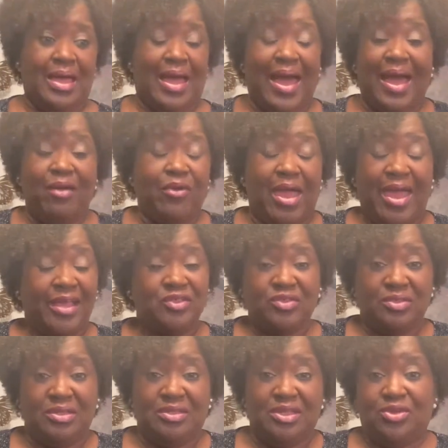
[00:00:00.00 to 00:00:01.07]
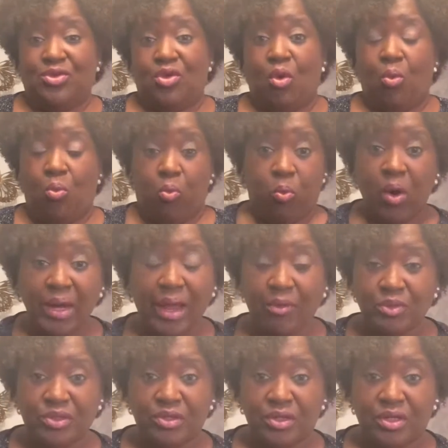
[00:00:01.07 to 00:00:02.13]
I actually didn't know what I
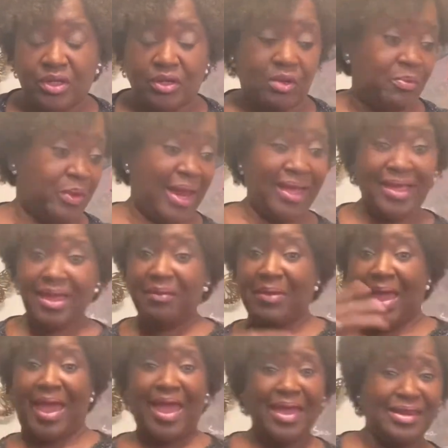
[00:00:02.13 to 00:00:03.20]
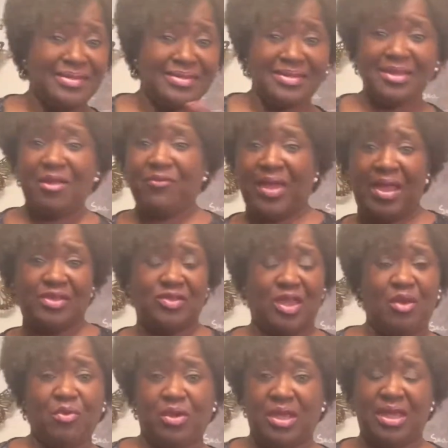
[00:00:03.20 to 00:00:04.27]
was going to cook, but I kept adding stuff as they
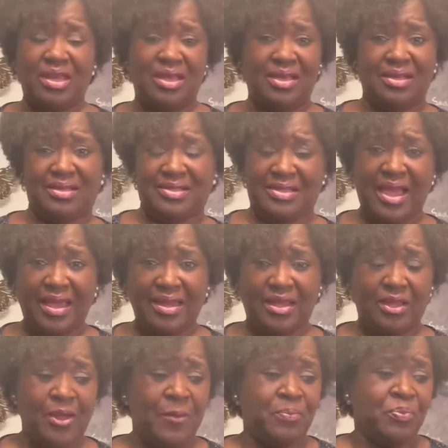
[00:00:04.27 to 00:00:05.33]
were getting excited.